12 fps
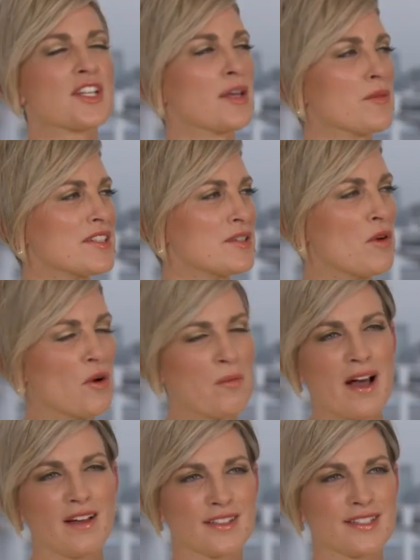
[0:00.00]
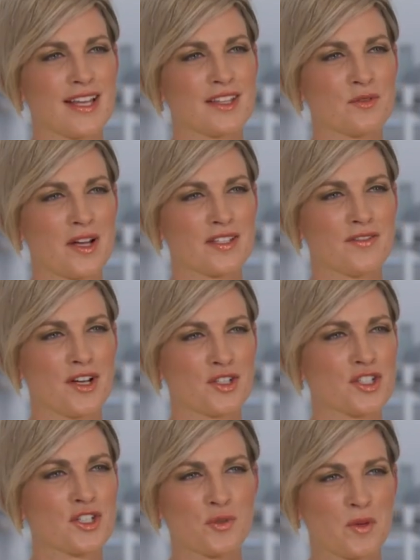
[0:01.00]
You're telling me Simone Biles is like the rest of
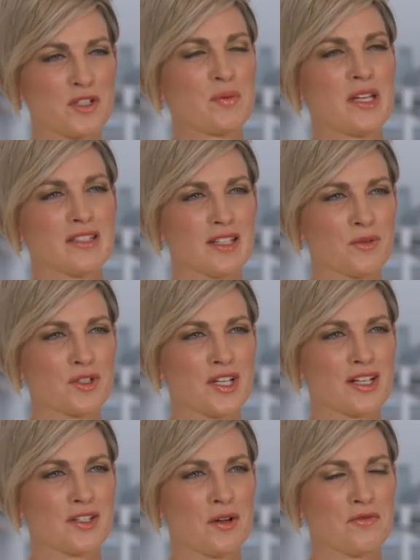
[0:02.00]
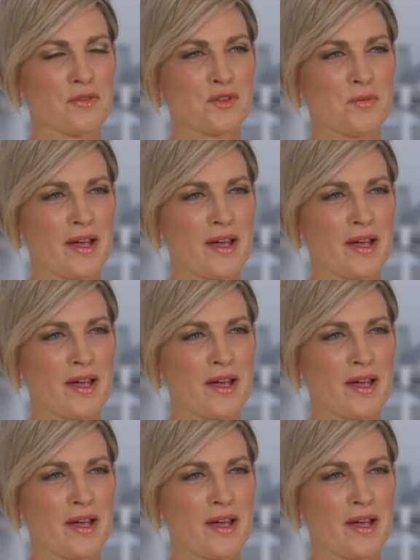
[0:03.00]
us? She just wants pizza when she gets home from